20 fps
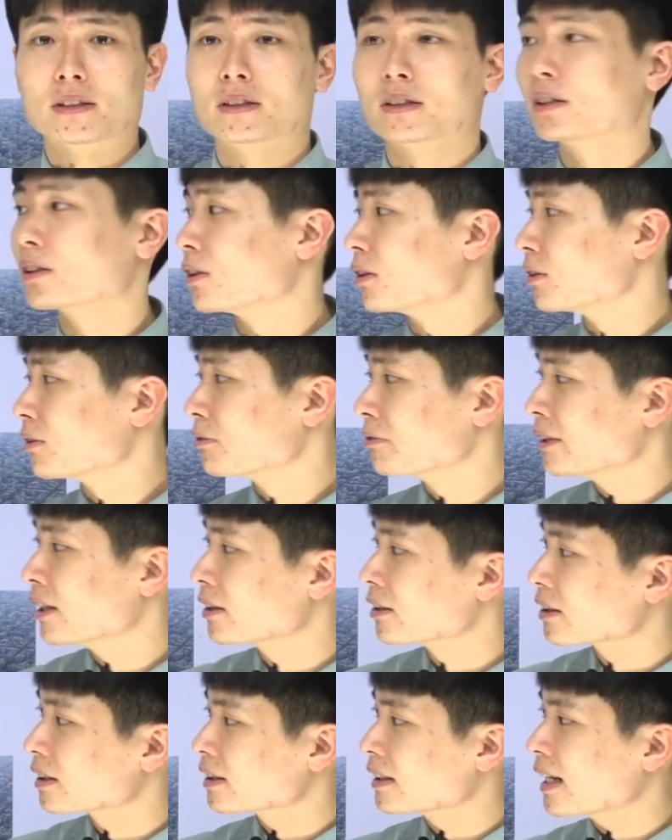So we
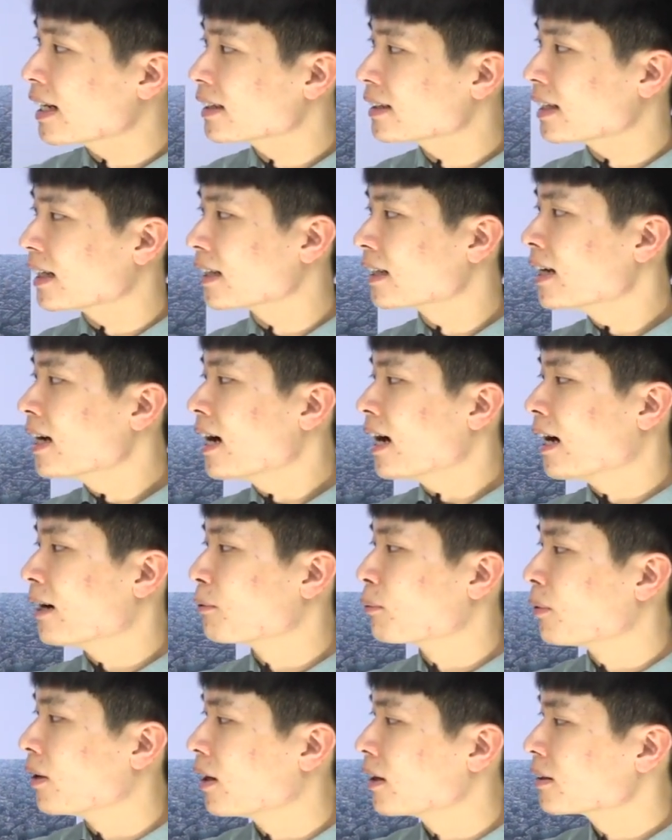understand that I
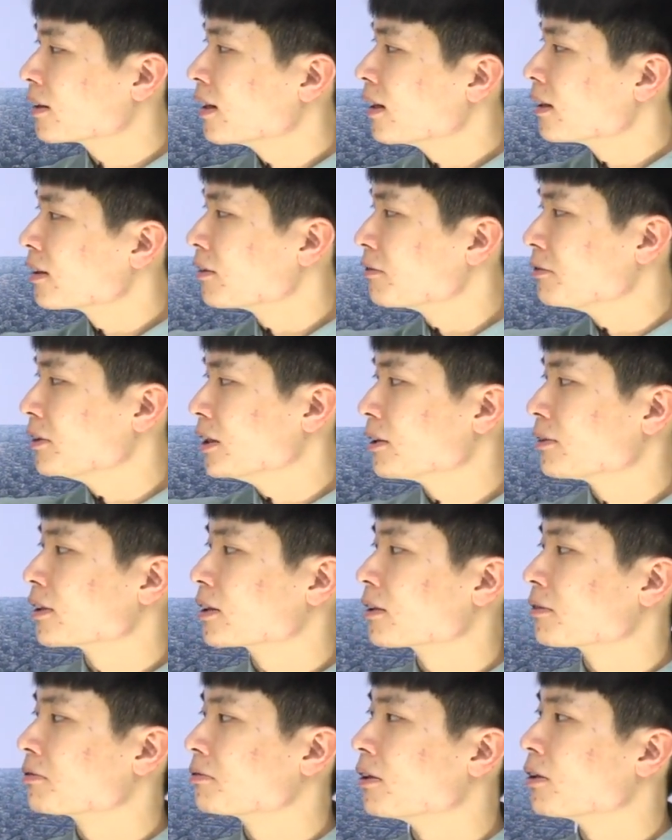want the viewer
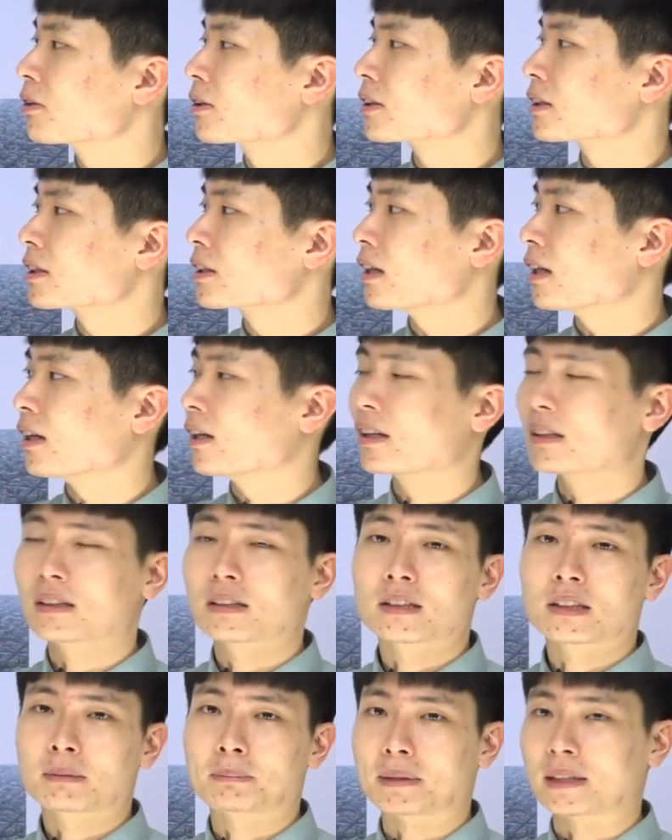to focus
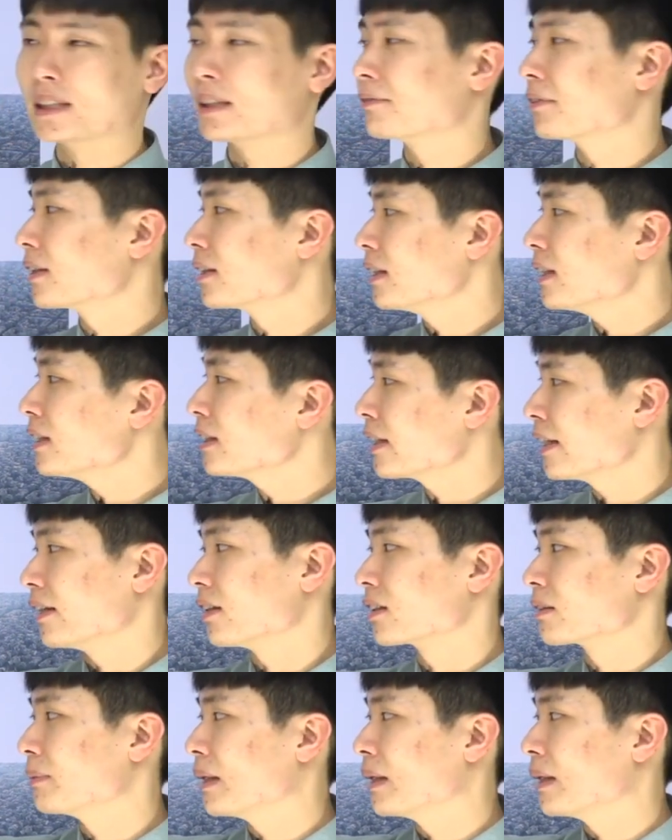on specific details.